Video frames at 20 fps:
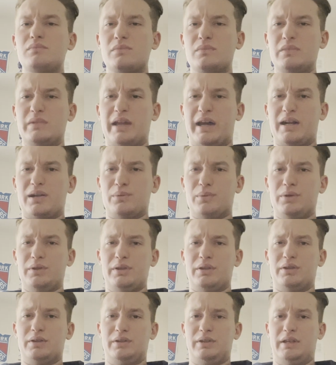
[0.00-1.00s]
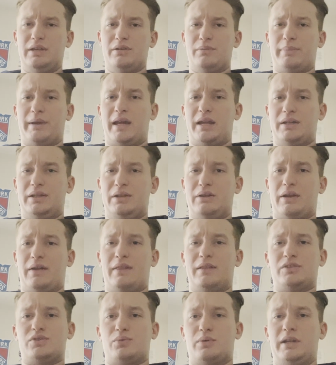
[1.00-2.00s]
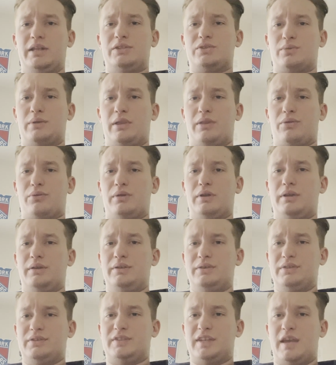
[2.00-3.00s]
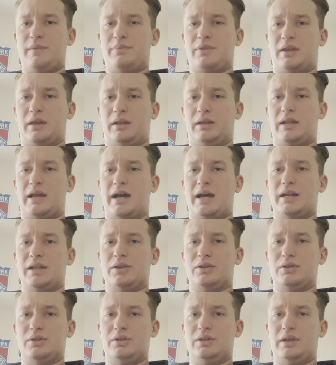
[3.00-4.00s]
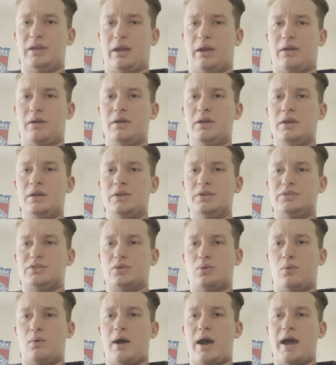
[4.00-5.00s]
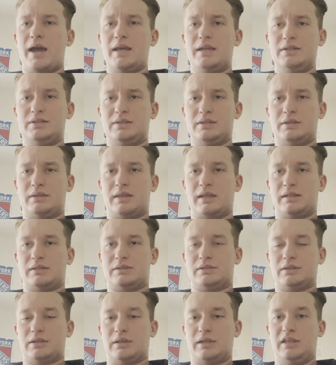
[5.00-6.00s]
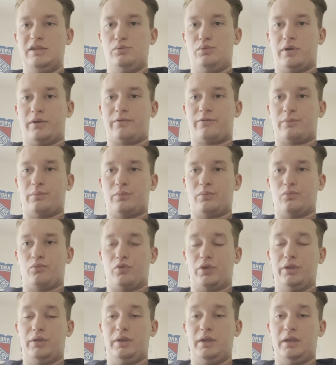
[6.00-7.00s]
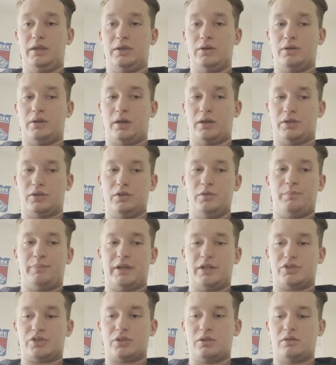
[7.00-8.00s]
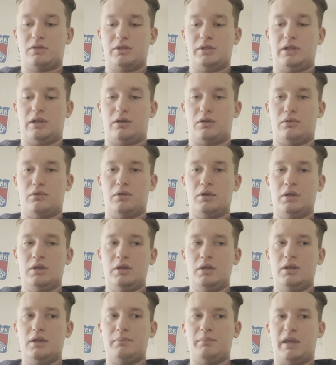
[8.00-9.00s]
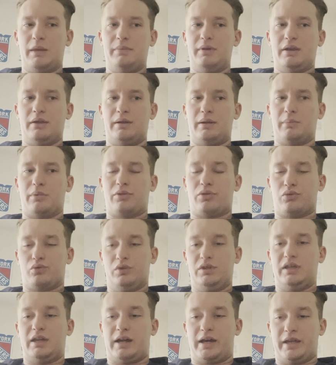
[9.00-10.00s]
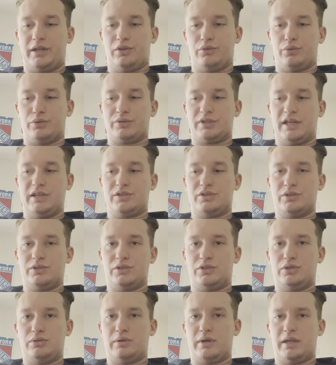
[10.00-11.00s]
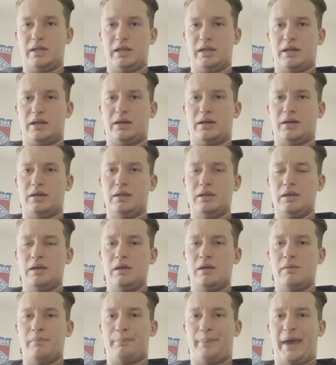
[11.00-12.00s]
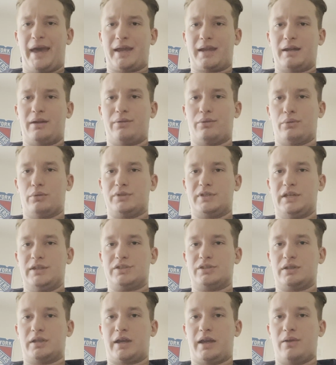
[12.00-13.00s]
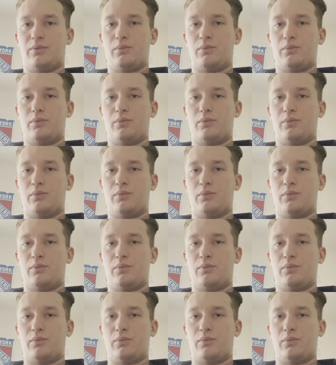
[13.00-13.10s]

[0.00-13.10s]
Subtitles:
Not a really good year, bad year. And then 2023, same thing, not a good year. So why is it that he went from really good, a good pitcher, you know, maybe a number three guy in your rotation, to a back end of the rotation guy?